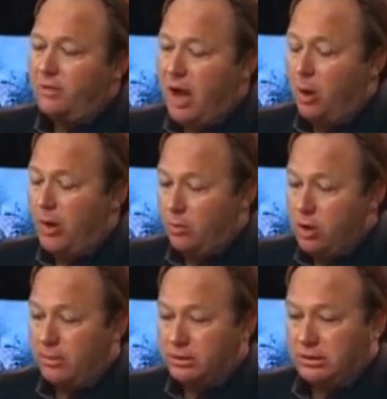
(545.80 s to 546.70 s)
following
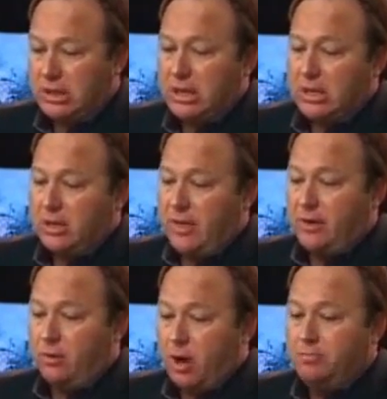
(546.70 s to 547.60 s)
rumors
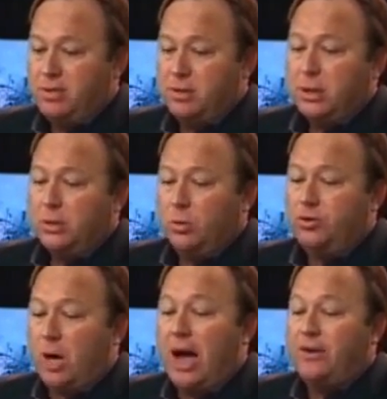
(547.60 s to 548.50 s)
that groups
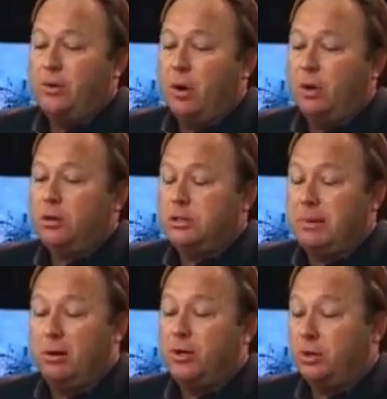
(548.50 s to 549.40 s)
would try to hold
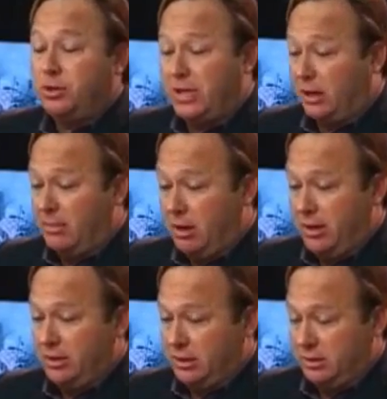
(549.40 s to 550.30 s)
spiritual
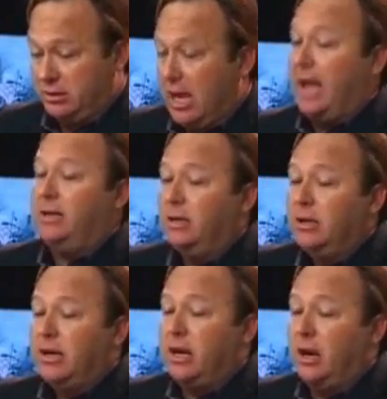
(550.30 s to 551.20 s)
ceremonies on the site
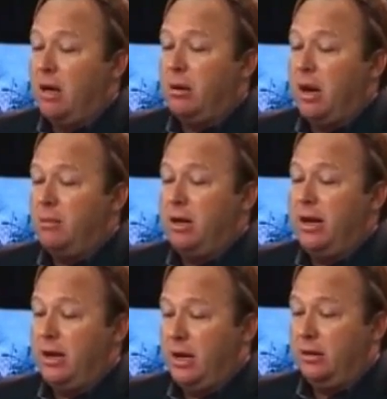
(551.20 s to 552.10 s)
at
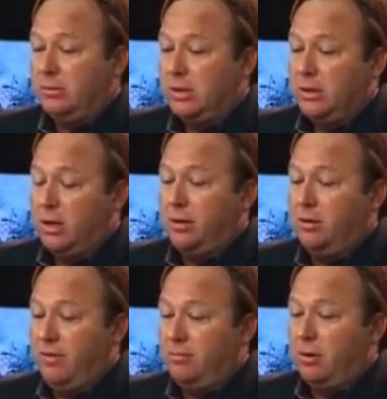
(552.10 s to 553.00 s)
11:11 a.m. on
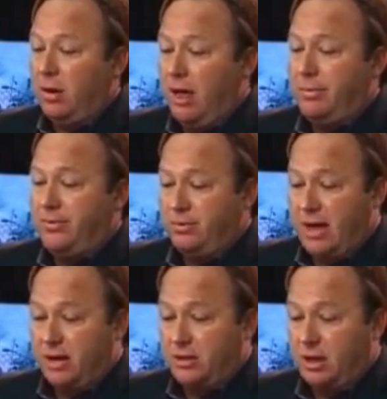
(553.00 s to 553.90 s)
November 11th,
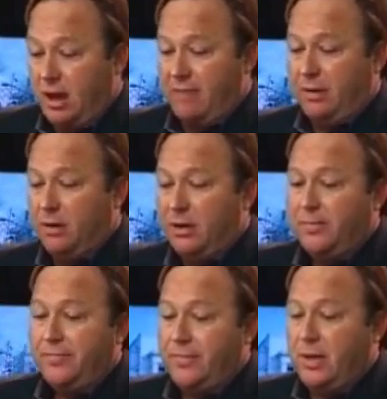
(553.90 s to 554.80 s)
2011.
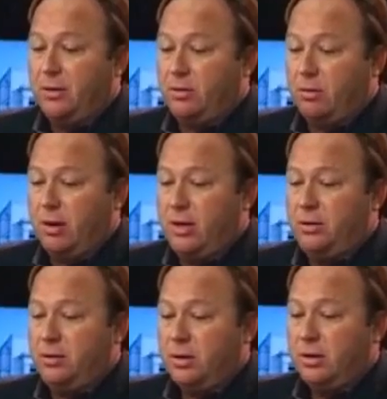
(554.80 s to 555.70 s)
The
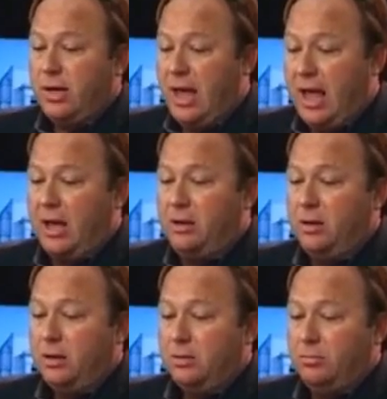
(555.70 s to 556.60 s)
authorities'
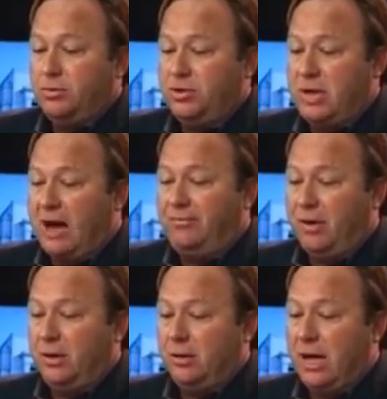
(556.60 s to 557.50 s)
head,
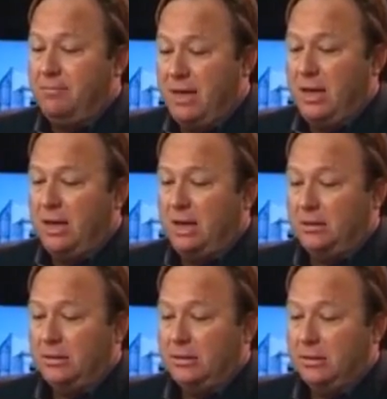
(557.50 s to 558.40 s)
Mustafa Amin,